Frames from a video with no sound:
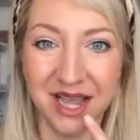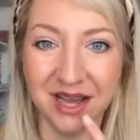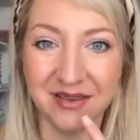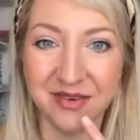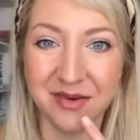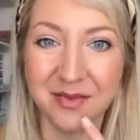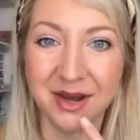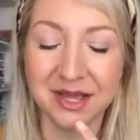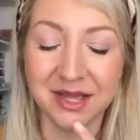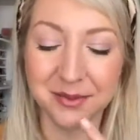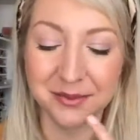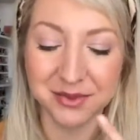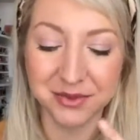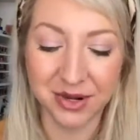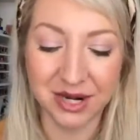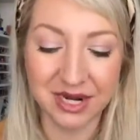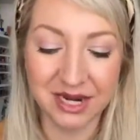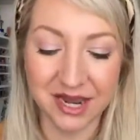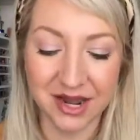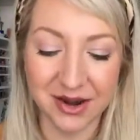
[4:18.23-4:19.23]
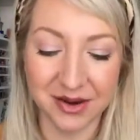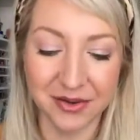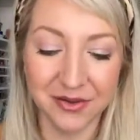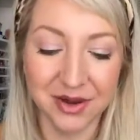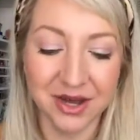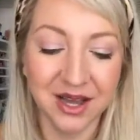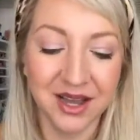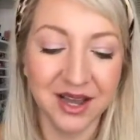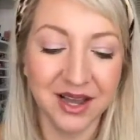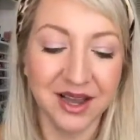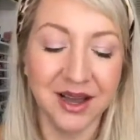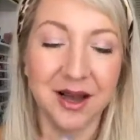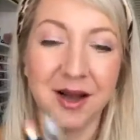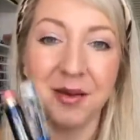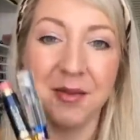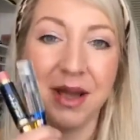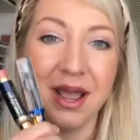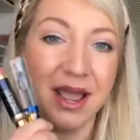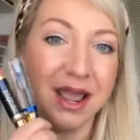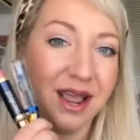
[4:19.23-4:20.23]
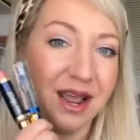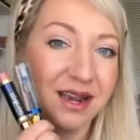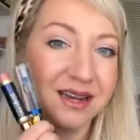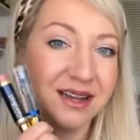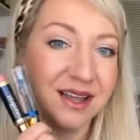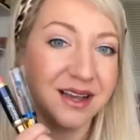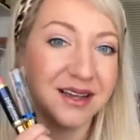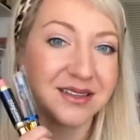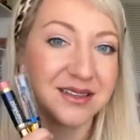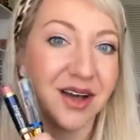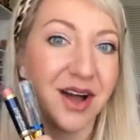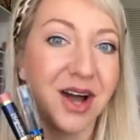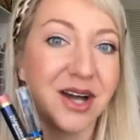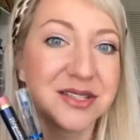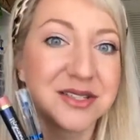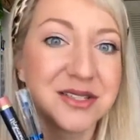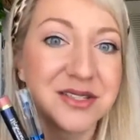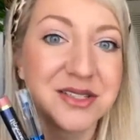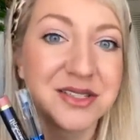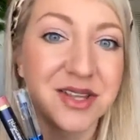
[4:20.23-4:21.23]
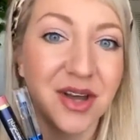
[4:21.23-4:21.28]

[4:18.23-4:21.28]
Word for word: have on my lips right now, um, and a gloss.